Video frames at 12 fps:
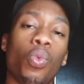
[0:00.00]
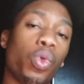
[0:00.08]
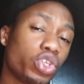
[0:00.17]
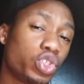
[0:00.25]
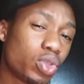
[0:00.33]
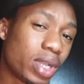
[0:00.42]

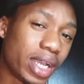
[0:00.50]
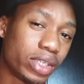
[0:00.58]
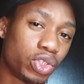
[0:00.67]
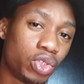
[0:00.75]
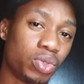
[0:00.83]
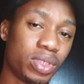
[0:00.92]
What you
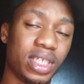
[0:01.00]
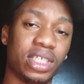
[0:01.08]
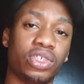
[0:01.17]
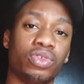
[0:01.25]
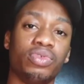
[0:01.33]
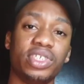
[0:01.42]
can do
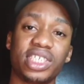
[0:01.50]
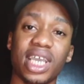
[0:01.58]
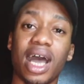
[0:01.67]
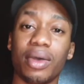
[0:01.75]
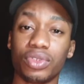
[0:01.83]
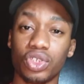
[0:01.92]
is reach
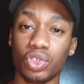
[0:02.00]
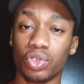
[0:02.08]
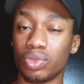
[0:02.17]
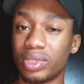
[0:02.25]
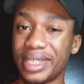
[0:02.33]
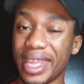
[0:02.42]
out
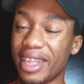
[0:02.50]
to